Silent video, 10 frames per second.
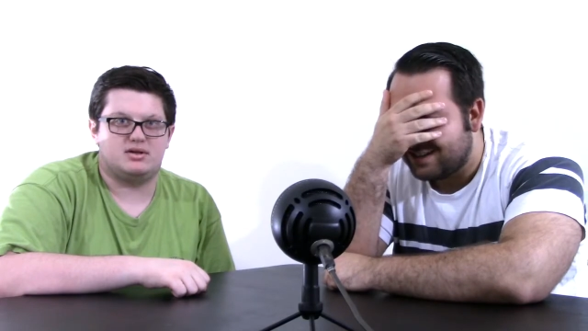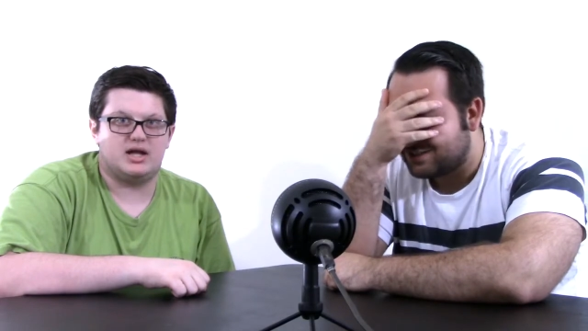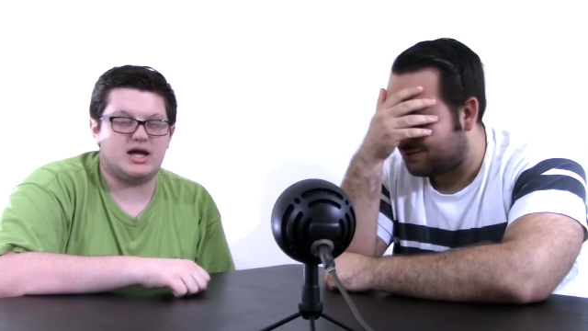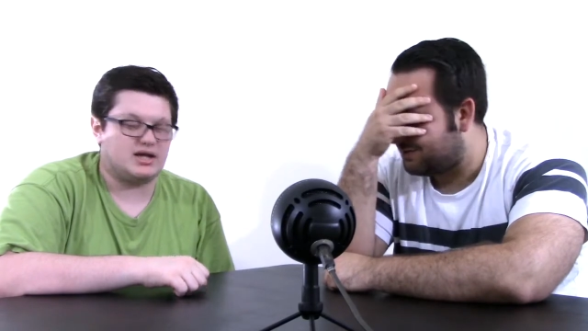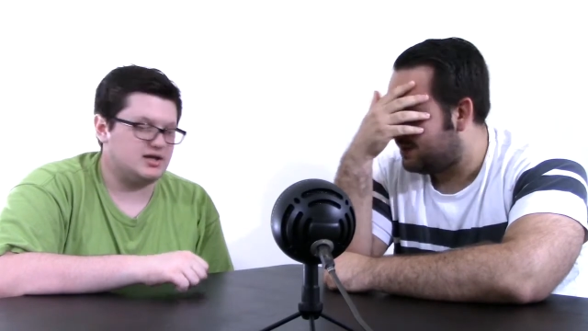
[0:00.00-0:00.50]

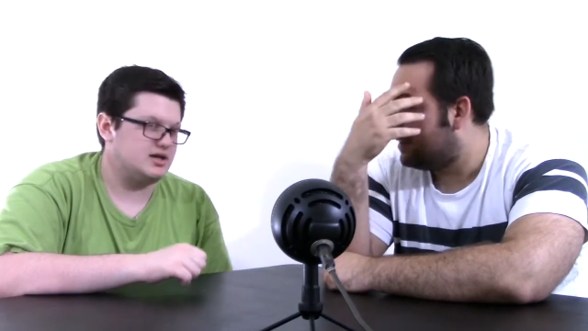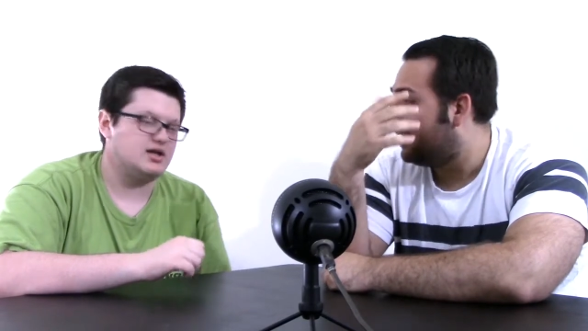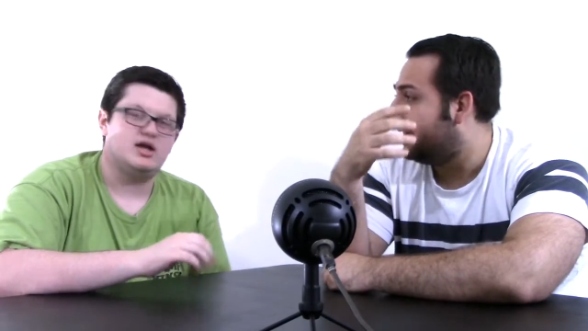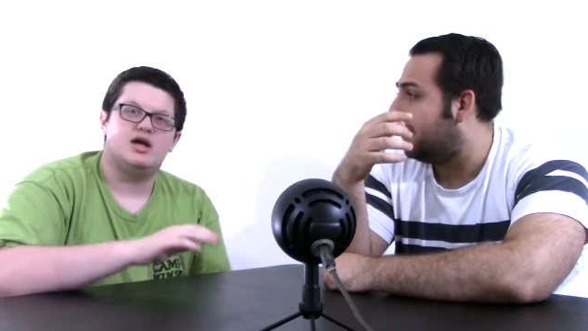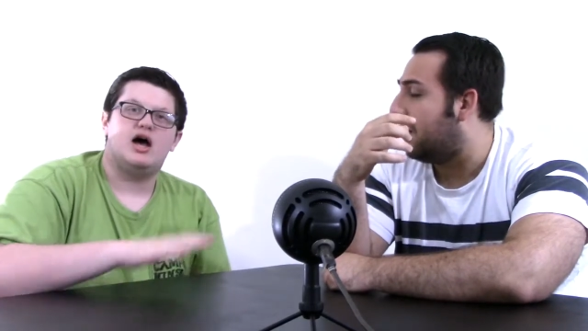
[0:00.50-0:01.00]
Speaker 1: Like,
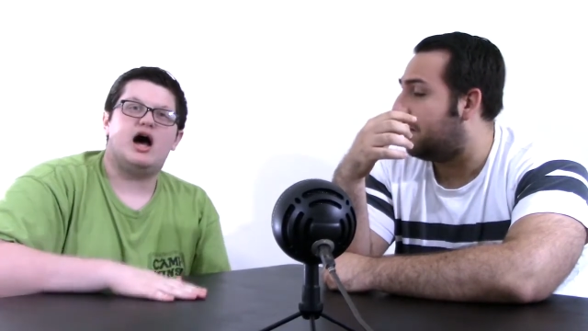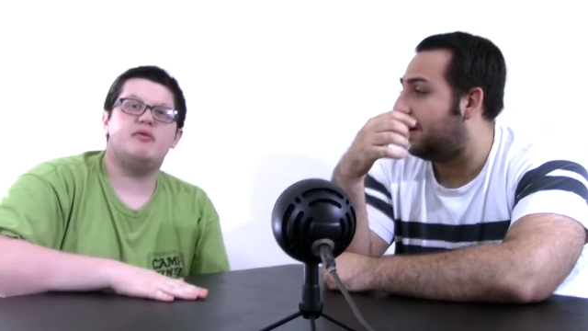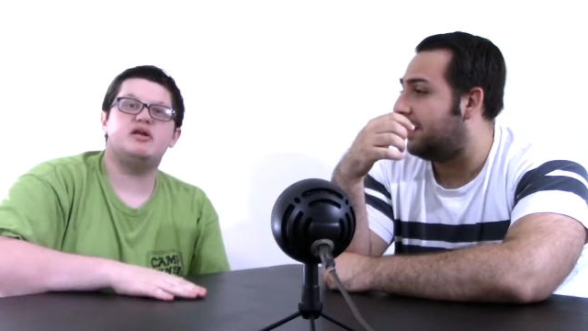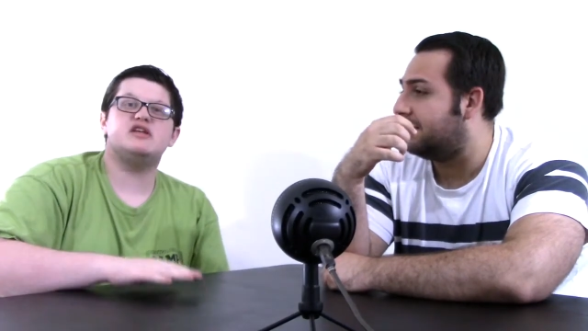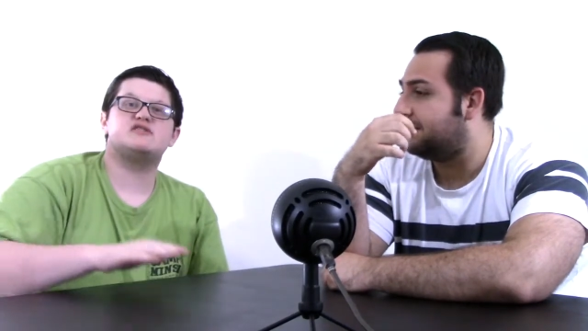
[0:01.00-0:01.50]
oh,
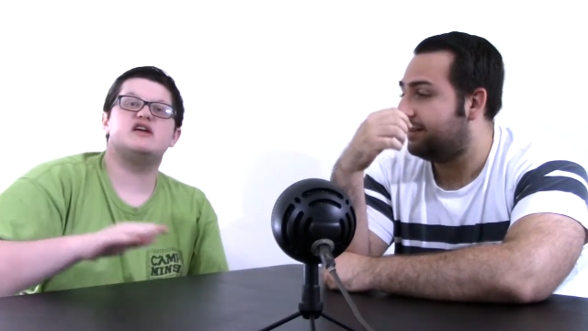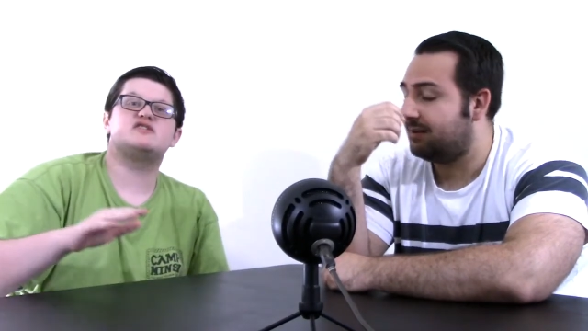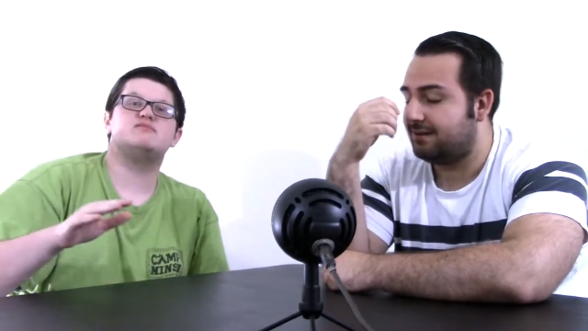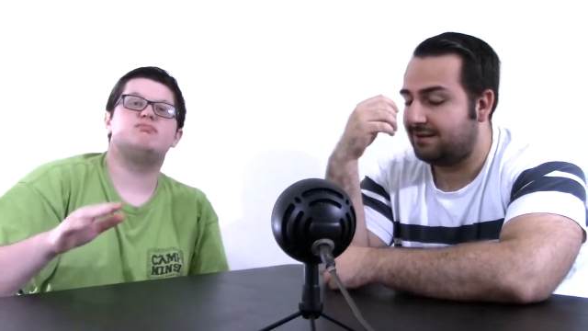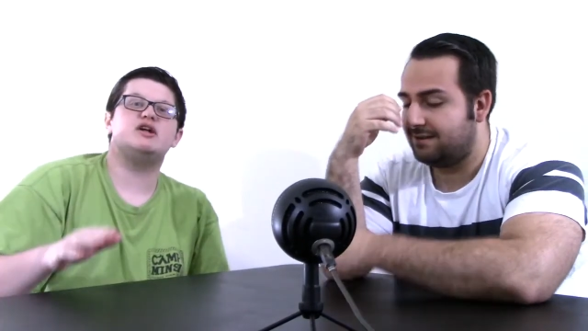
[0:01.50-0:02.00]
I mean, it's
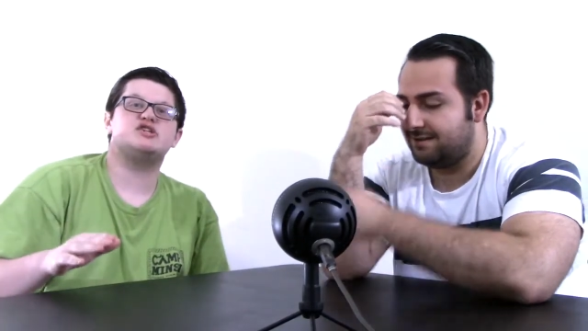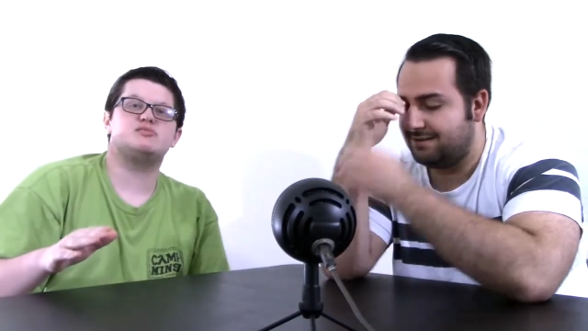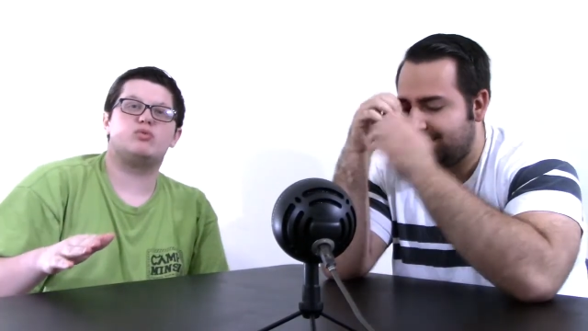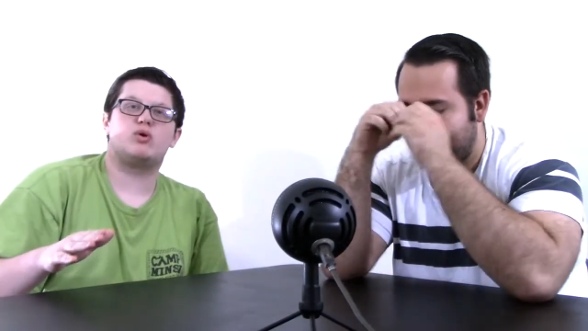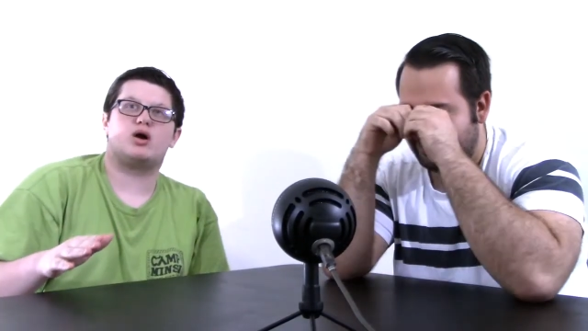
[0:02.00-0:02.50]
it's
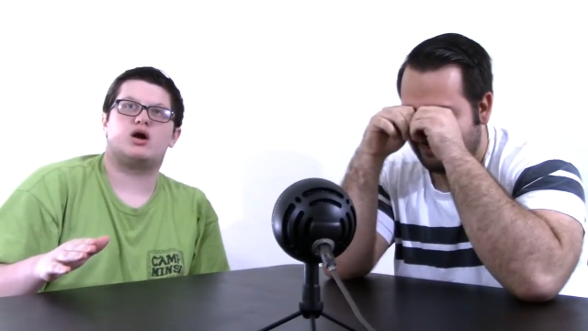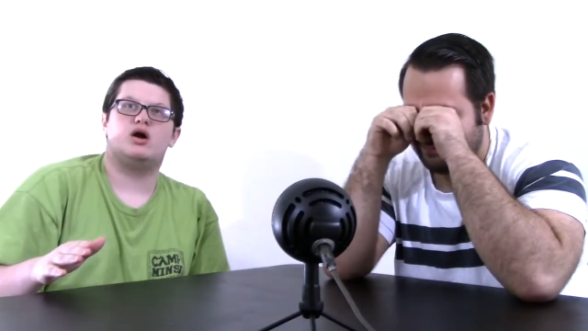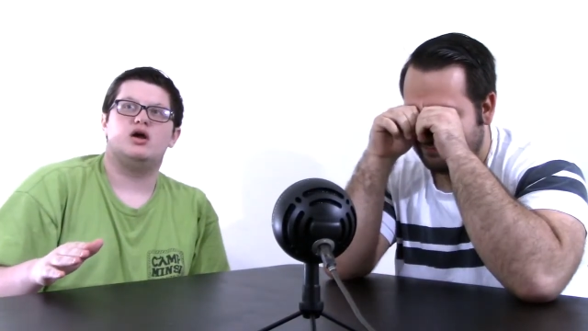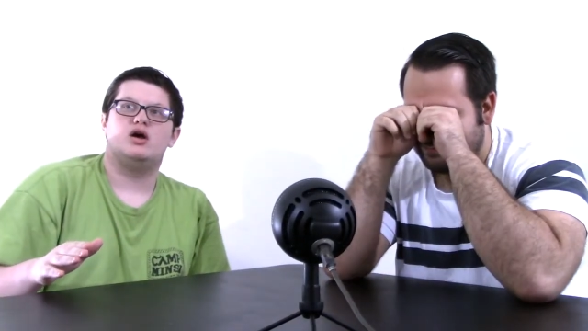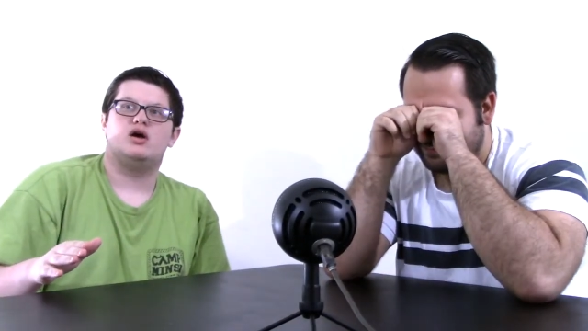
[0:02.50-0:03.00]
much more